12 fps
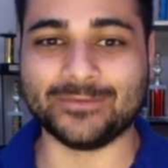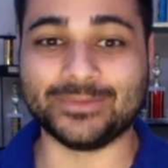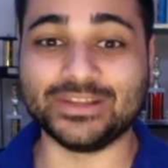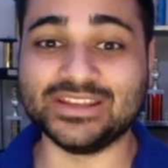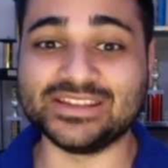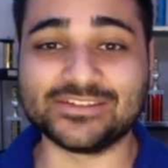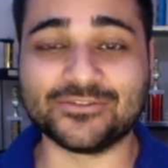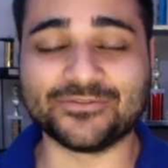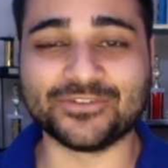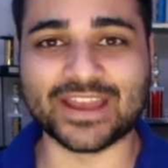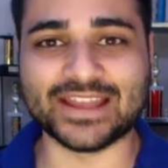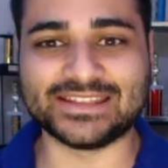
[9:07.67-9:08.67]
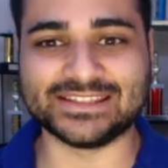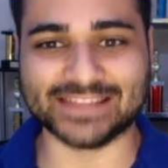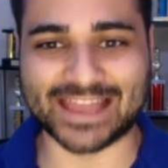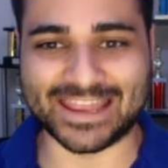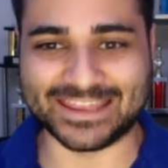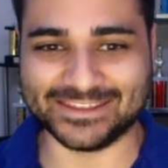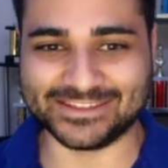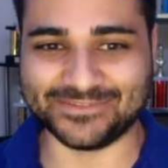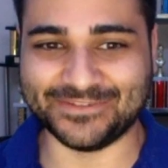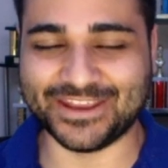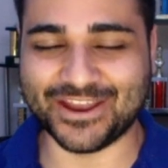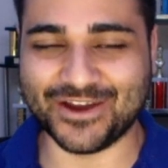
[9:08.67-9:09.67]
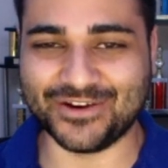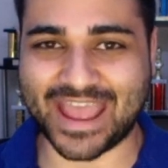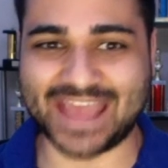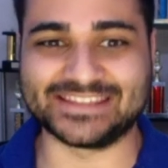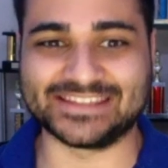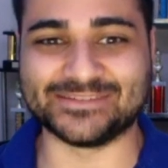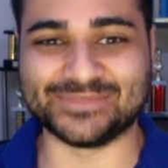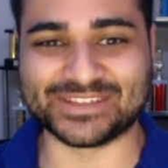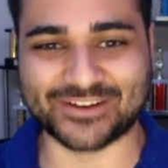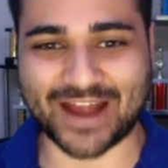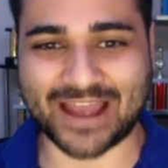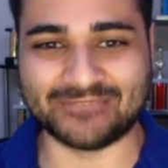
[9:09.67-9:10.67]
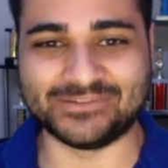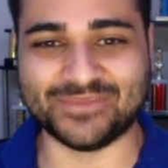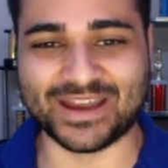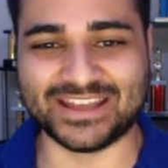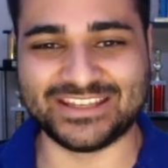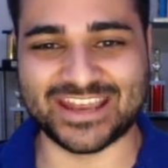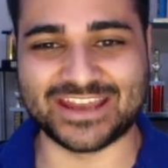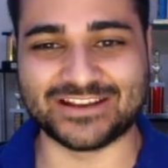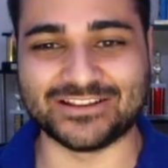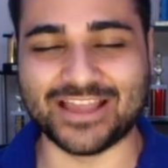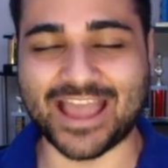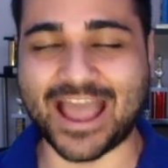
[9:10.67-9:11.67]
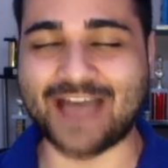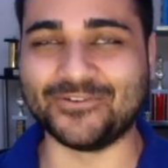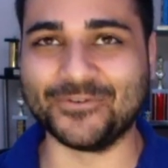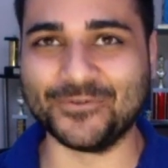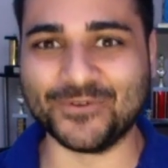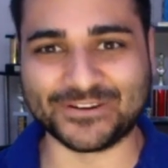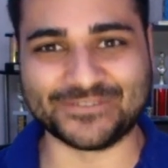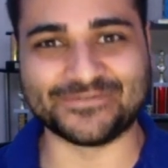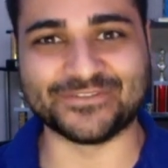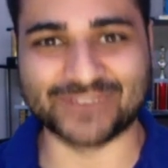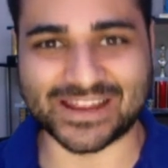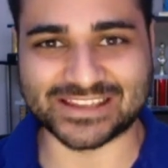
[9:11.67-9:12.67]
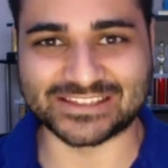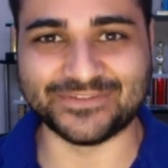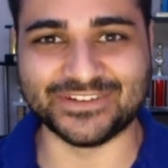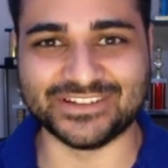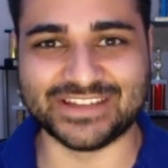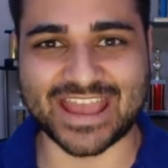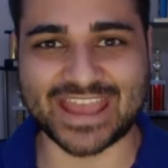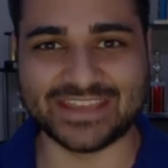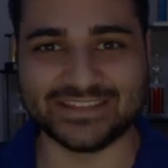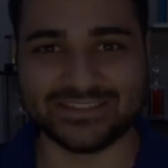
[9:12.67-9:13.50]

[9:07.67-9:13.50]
Please don't forget to like this video and subscribe to my channel. Have a wonderful rest of your day.